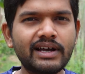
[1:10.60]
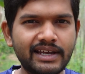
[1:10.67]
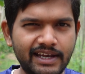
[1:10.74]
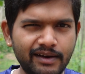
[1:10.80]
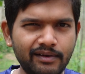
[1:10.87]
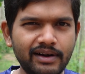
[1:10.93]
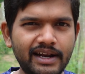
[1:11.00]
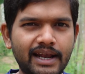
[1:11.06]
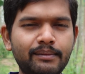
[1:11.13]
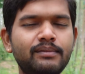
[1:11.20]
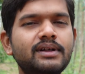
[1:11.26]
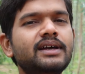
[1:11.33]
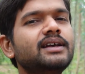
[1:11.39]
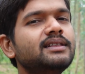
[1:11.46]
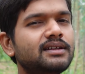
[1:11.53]
a king
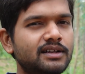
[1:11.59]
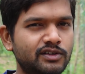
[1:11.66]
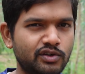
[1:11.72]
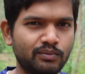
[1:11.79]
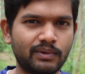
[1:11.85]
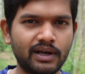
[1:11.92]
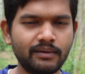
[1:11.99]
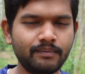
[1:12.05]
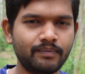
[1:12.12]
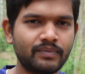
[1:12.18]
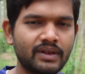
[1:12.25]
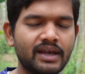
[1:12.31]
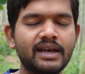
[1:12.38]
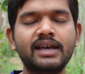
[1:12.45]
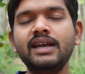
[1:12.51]
named Indradhyumna.
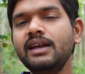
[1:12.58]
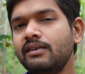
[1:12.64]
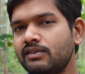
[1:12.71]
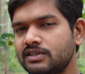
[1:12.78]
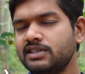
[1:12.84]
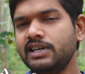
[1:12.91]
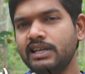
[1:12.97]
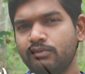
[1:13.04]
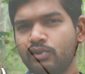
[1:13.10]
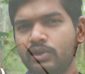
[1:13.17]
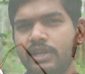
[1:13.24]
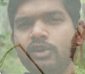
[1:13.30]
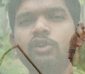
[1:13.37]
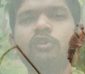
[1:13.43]
He was a devotee